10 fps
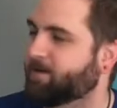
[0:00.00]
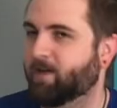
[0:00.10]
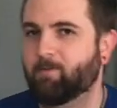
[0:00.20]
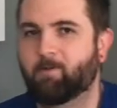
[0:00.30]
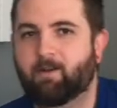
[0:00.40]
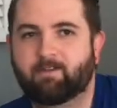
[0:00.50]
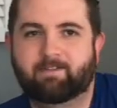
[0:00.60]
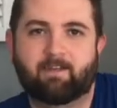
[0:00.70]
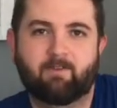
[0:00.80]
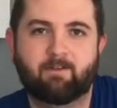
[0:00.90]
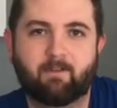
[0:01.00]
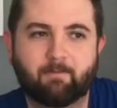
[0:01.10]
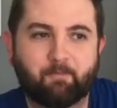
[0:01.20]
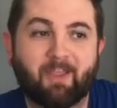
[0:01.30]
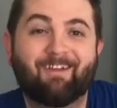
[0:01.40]
Okay, maybe I didn't save anything.
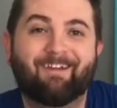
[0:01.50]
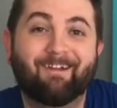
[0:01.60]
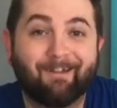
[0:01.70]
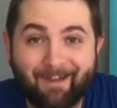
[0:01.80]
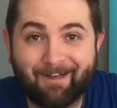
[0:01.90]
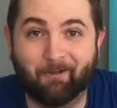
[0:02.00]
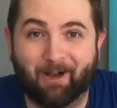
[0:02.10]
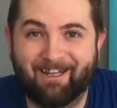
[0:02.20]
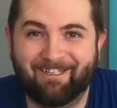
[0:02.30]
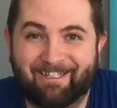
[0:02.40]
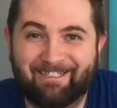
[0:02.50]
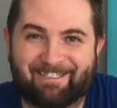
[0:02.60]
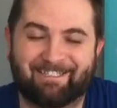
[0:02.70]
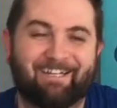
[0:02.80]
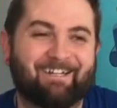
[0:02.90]

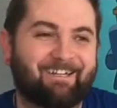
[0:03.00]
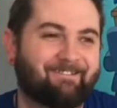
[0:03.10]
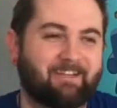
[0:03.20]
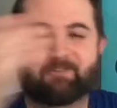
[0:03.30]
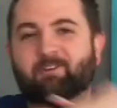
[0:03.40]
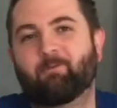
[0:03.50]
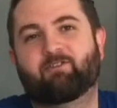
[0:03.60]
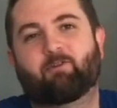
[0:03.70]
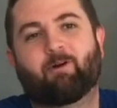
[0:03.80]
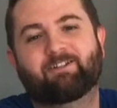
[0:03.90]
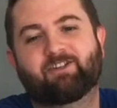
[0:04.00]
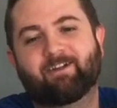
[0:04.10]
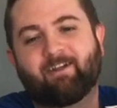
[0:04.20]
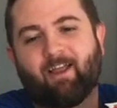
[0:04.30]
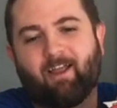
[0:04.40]
Anyways, thank you so much for
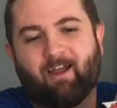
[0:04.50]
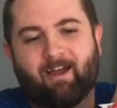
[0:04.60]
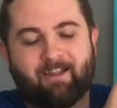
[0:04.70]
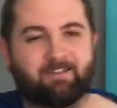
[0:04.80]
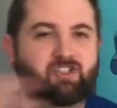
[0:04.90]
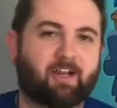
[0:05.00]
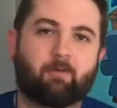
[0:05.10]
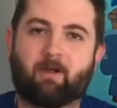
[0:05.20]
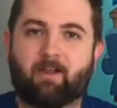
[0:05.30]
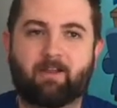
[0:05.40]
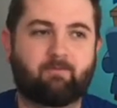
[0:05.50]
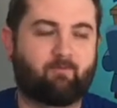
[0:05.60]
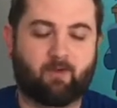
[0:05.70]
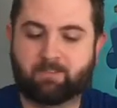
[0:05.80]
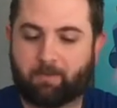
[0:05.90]
watching. Again, check out my
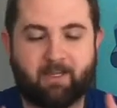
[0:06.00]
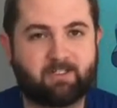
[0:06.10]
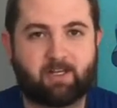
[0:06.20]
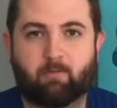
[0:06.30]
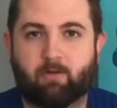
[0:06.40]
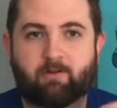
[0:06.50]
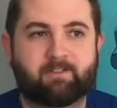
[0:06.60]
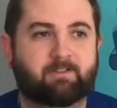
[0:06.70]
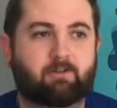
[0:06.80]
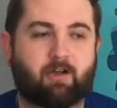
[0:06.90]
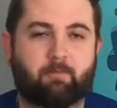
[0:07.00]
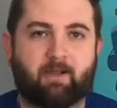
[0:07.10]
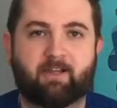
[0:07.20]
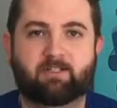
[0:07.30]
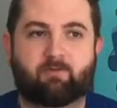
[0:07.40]
friend's page down below, his Instagram
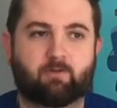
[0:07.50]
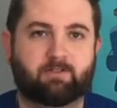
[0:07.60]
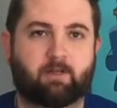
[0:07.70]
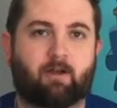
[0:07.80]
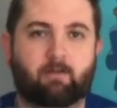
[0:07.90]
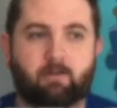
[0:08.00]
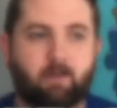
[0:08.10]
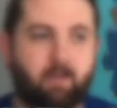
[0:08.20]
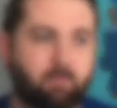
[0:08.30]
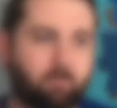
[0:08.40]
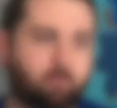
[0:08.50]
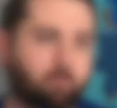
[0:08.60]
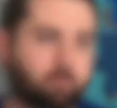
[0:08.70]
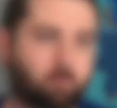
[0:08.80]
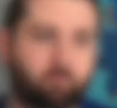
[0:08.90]
page for his daughter and
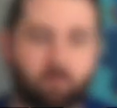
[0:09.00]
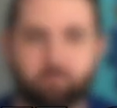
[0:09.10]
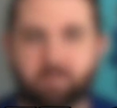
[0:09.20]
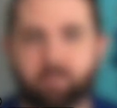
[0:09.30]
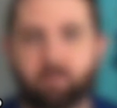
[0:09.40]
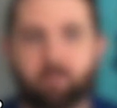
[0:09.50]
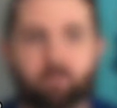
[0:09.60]
their GoFundMe.